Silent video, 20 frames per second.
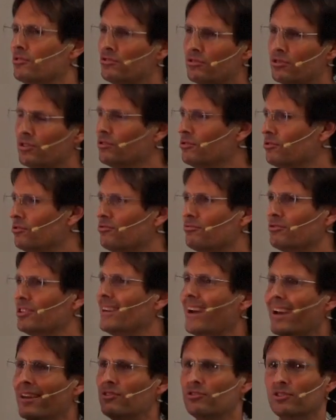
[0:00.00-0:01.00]
to
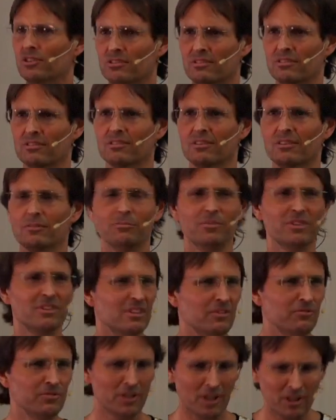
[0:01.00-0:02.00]
change it. But
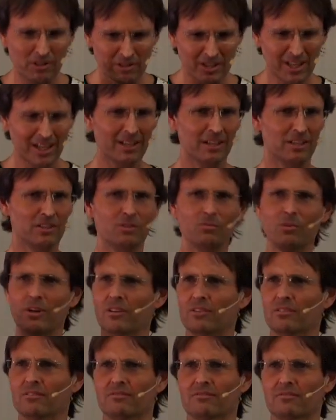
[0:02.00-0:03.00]
if you don't get it, you
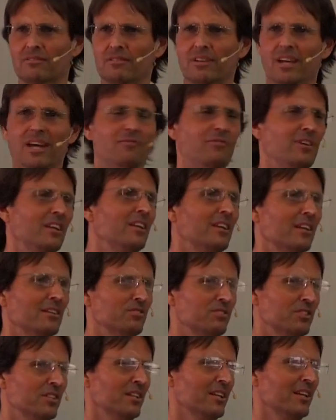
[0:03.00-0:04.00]
won't have any
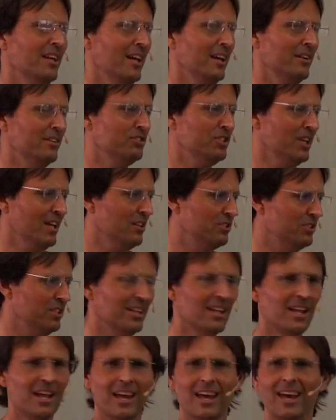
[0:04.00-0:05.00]
understanding how to change
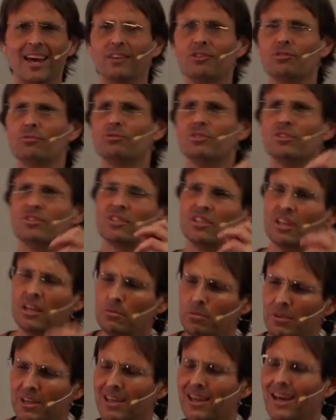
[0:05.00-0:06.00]
it, and you'll just
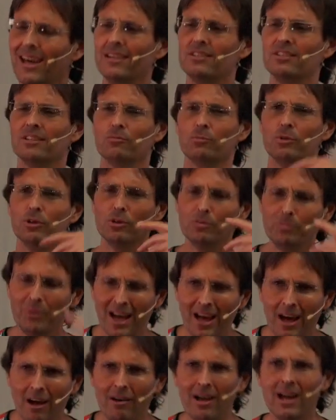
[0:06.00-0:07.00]
keep engaging
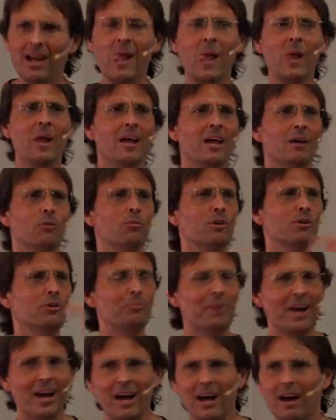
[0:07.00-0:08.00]
willpower,
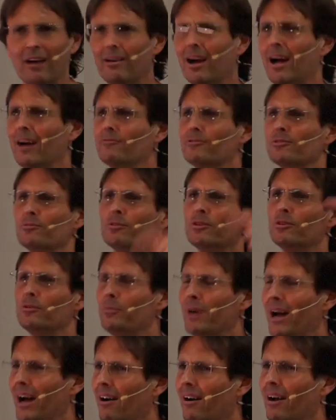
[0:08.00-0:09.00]
willpower after
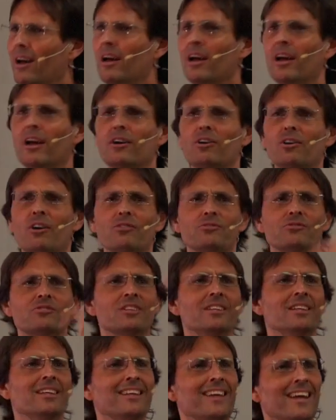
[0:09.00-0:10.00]
willpower,
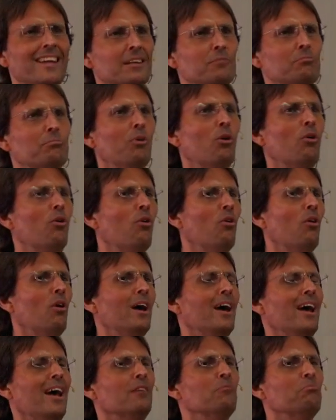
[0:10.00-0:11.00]
constantly getting
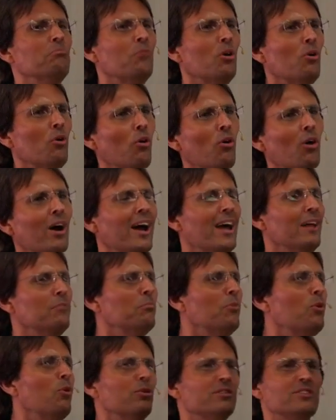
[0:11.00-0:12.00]
more and more and
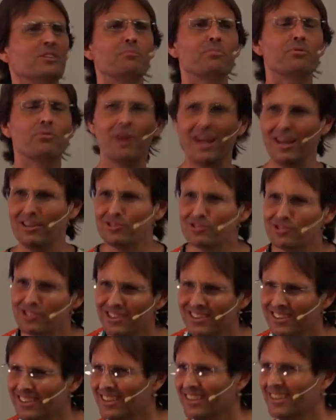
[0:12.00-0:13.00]
more
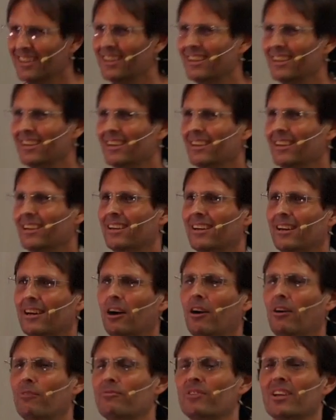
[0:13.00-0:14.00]
depressed
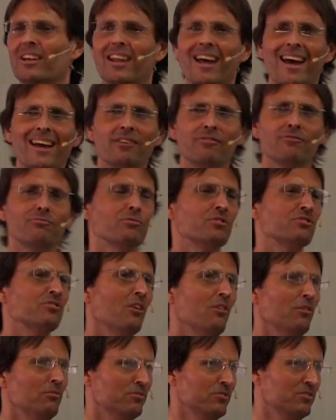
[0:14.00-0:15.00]
of the lack of
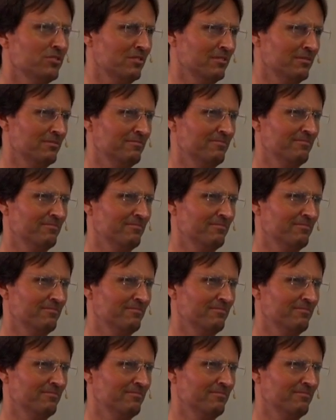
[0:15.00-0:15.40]
results.